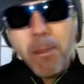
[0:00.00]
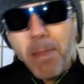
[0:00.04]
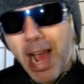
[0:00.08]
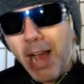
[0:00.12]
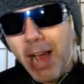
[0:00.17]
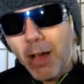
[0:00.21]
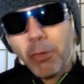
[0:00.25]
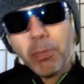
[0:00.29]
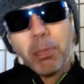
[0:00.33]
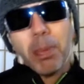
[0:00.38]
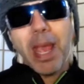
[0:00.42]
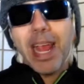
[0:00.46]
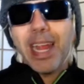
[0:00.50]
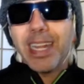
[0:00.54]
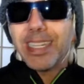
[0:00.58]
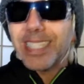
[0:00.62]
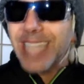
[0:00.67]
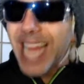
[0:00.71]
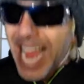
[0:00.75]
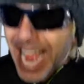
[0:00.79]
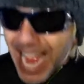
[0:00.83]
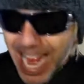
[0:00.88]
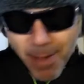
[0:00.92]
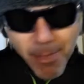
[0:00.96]
mouth page.
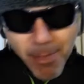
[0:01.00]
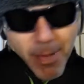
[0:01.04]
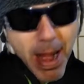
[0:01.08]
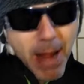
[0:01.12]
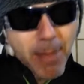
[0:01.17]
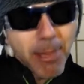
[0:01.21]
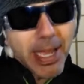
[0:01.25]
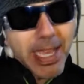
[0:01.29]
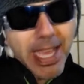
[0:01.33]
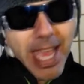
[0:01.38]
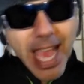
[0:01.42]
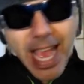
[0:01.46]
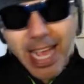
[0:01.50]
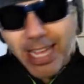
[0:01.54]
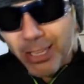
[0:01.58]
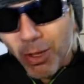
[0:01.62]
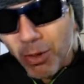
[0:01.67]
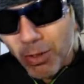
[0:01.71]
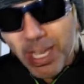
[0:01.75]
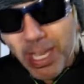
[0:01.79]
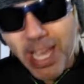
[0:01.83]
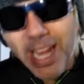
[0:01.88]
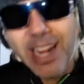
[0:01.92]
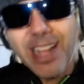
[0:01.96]
I am Rabbi Yak,
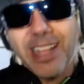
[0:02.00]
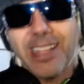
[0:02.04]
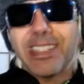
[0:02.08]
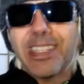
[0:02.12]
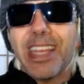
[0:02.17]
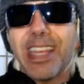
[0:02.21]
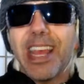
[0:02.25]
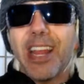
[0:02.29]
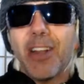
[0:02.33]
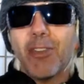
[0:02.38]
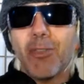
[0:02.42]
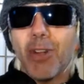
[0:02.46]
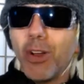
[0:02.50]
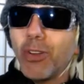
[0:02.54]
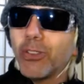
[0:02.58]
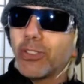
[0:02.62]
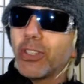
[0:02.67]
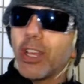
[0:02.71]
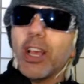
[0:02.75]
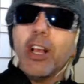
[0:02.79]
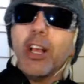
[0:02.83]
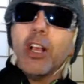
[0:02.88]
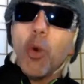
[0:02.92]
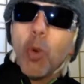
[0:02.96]
located in Santa
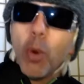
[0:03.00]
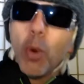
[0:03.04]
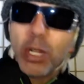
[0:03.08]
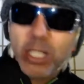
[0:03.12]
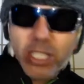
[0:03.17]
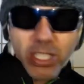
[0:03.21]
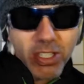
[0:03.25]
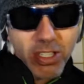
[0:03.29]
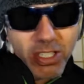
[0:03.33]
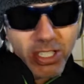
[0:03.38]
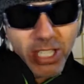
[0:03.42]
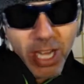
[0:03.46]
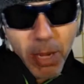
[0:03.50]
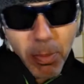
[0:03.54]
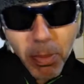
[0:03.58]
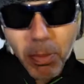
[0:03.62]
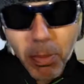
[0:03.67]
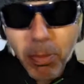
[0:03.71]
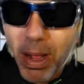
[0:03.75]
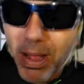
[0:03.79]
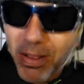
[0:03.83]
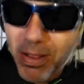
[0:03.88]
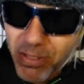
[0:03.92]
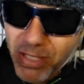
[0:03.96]
Rosa, which is a
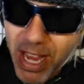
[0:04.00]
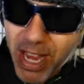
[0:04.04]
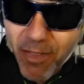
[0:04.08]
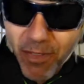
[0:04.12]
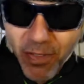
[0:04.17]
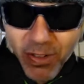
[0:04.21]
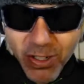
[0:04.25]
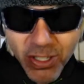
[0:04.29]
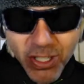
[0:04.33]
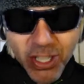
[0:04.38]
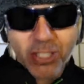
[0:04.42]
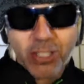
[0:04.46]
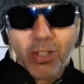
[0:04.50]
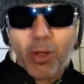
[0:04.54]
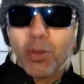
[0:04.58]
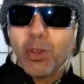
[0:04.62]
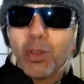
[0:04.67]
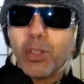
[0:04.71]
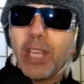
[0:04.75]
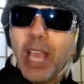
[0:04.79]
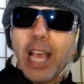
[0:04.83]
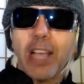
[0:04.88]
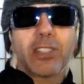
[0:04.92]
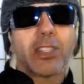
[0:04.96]
suburb of San Francisco.
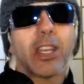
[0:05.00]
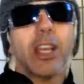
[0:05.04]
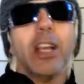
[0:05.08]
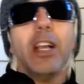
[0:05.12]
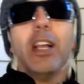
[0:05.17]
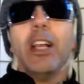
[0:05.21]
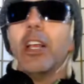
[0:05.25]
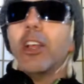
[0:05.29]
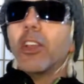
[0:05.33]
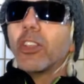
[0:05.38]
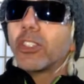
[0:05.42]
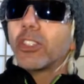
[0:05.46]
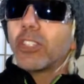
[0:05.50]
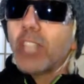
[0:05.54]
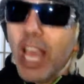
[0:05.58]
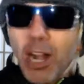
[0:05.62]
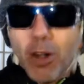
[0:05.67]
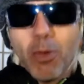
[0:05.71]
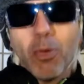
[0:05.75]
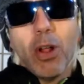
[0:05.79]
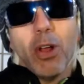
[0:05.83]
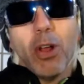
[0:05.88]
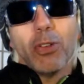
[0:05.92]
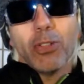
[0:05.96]
Yes,
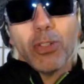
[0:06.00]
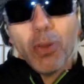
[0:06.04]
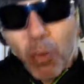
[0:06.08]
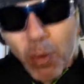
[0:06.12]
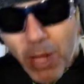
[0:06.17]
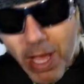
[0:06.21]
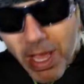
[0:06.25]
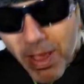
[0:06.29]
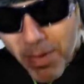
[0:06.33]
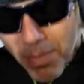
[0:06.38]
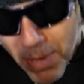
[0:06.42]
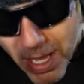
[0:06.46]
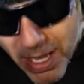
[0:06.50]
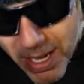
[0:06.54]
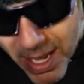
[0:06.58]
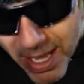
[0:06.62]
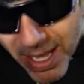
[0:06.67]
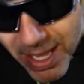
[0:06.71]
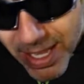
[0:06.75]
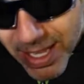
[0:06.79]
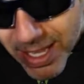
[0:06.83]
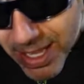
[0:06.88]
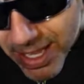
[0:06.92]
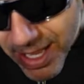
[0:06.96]
Santa Rosa. We have
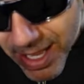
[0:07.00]
been